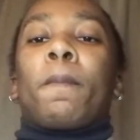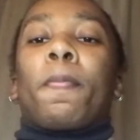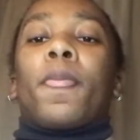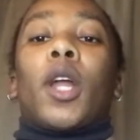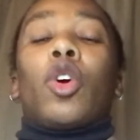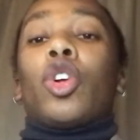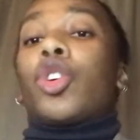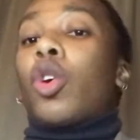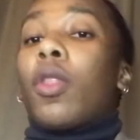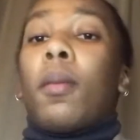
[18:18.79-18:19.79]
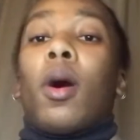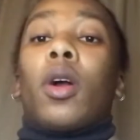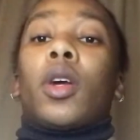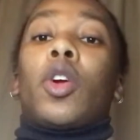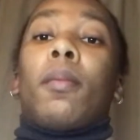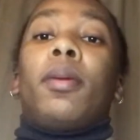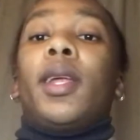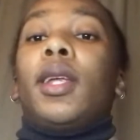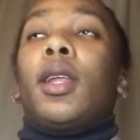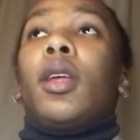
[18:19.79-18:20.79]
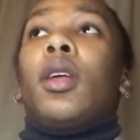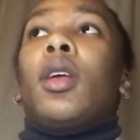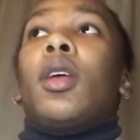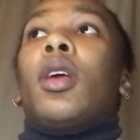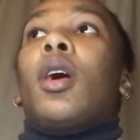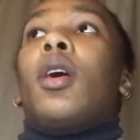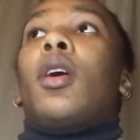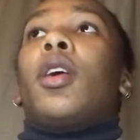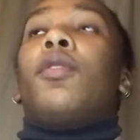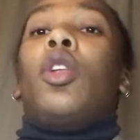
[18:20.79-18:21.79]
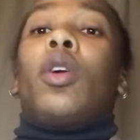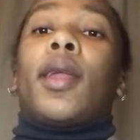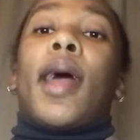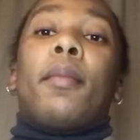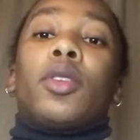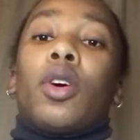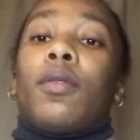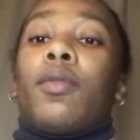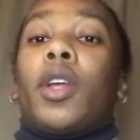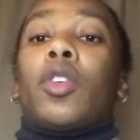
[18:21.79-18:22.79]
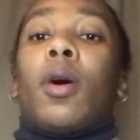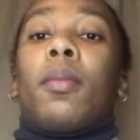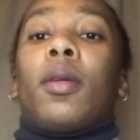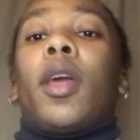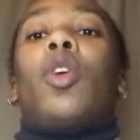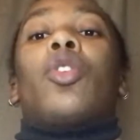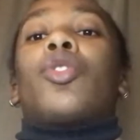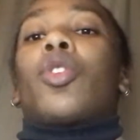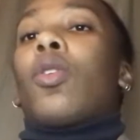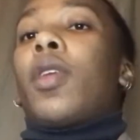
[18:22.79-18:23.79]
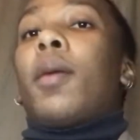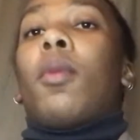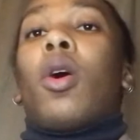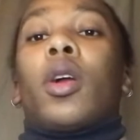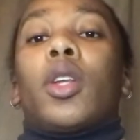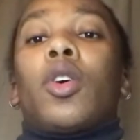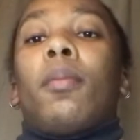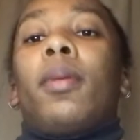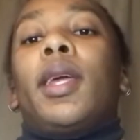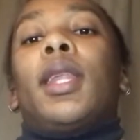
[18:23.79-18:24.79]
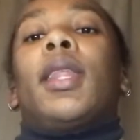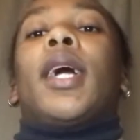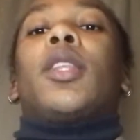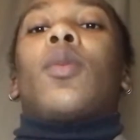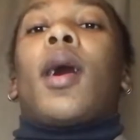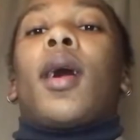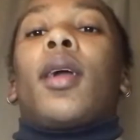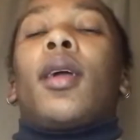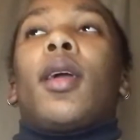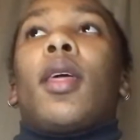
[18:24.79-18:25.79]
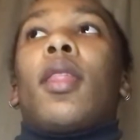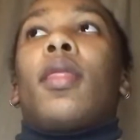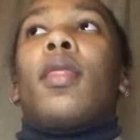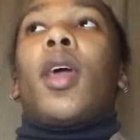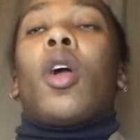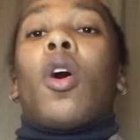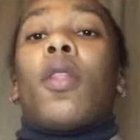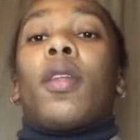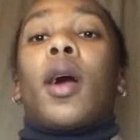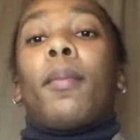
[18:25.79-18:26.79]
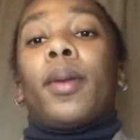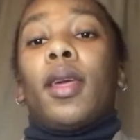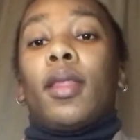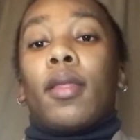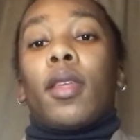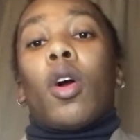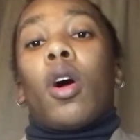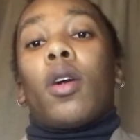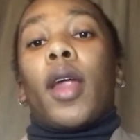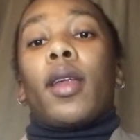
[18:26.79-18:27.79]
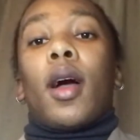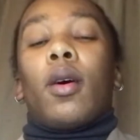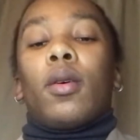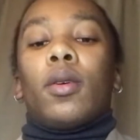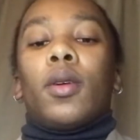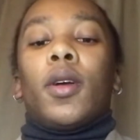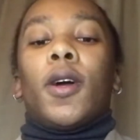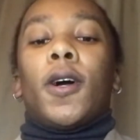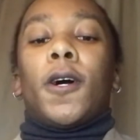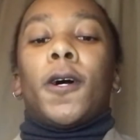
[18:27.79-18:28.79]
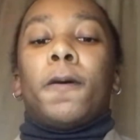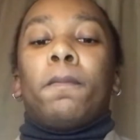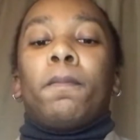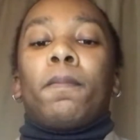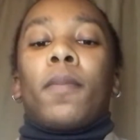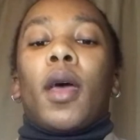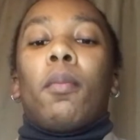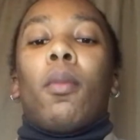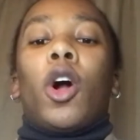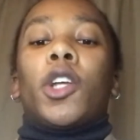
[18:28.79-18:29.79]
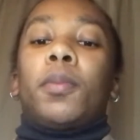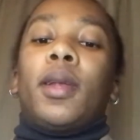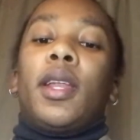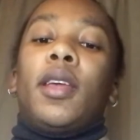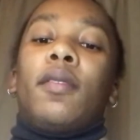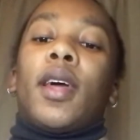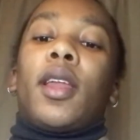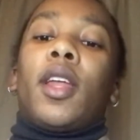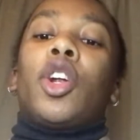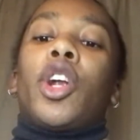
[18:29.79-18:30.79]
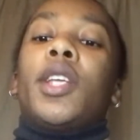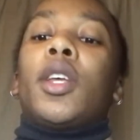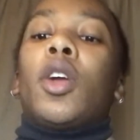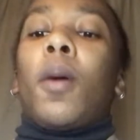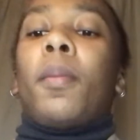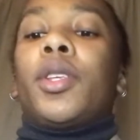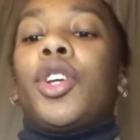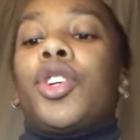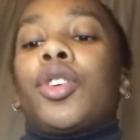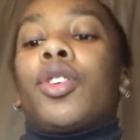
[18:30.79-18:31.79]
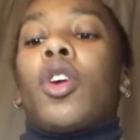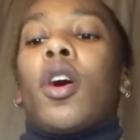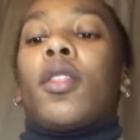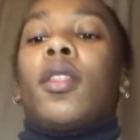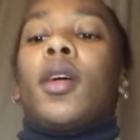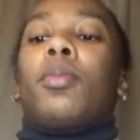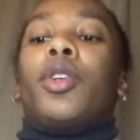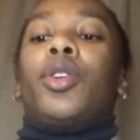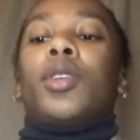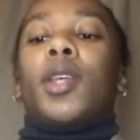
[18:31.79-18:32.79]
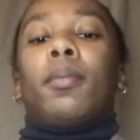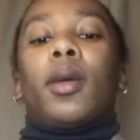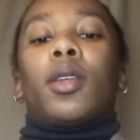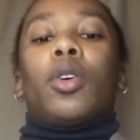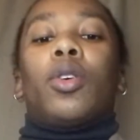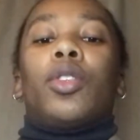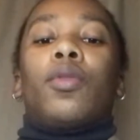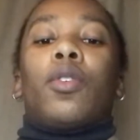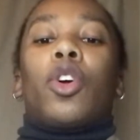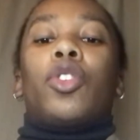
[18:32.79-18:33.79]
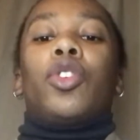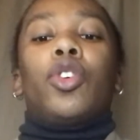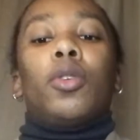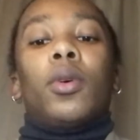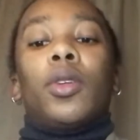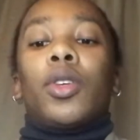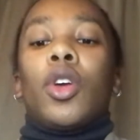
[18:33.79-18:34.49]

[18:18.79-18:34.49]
that control the market completely. If you look at Amazon, for example, they control their market completely. That's why they are the company that they are right now. And Marx believed that increasing competition rather than producing better goods for consumers